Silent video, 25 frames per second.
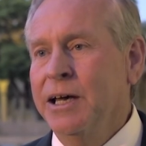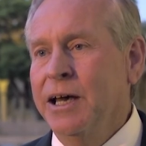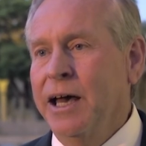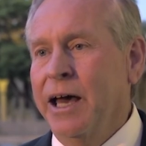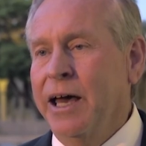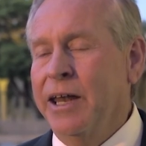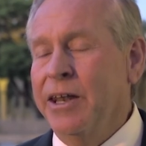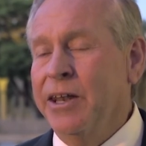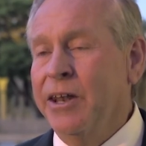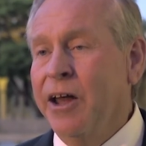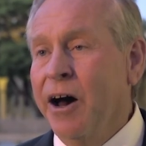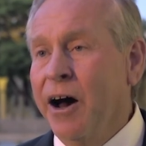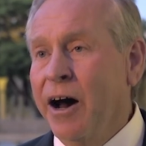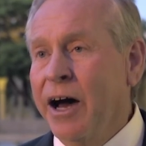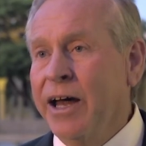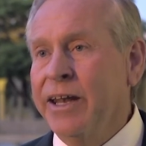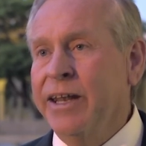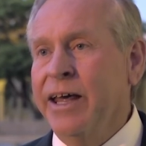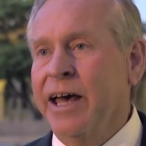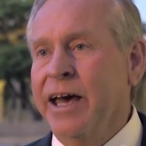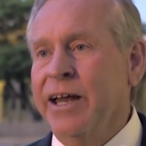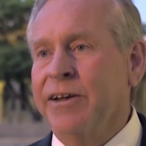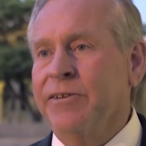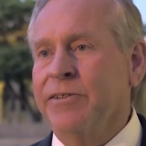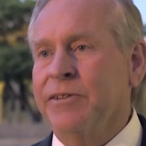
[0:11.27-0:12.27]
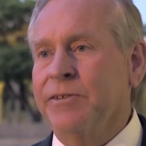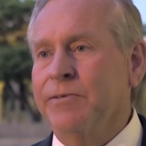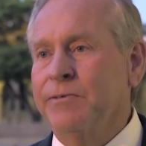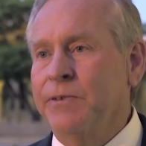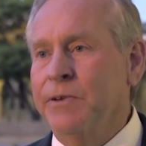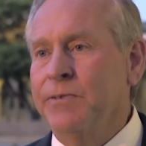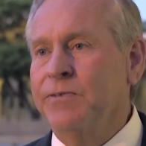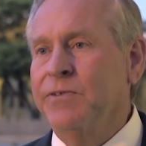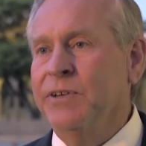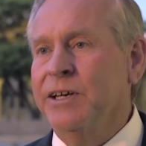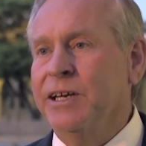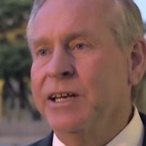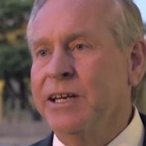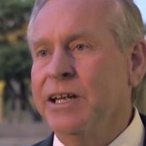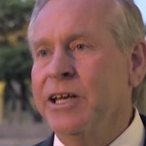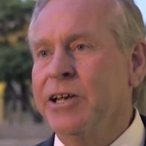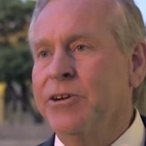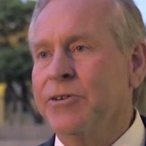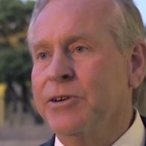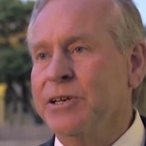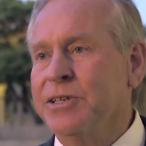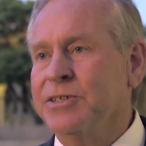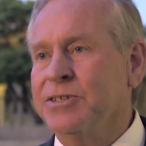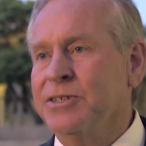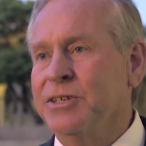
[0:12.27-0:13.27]
and 9 out of the 15
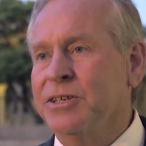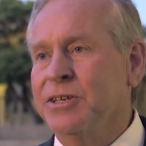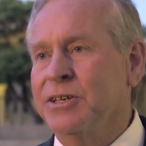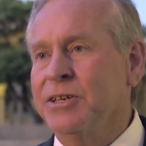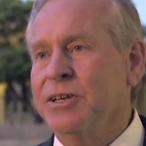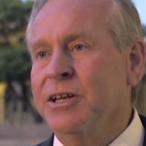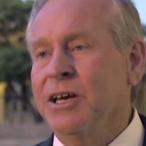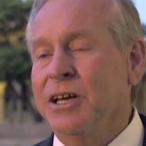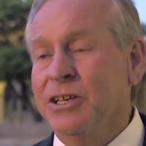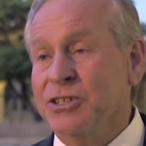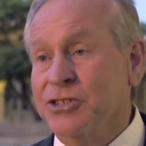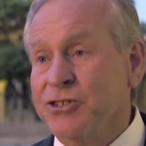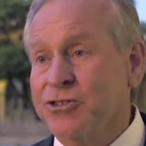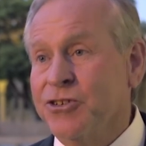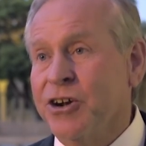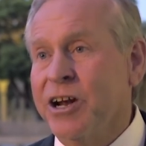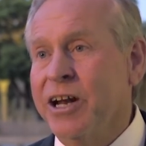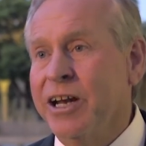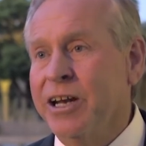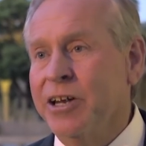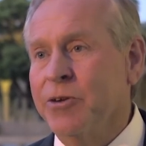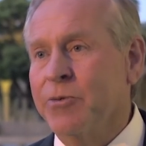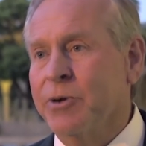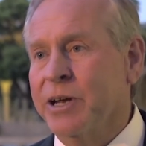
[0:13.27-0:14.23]
areas in Australia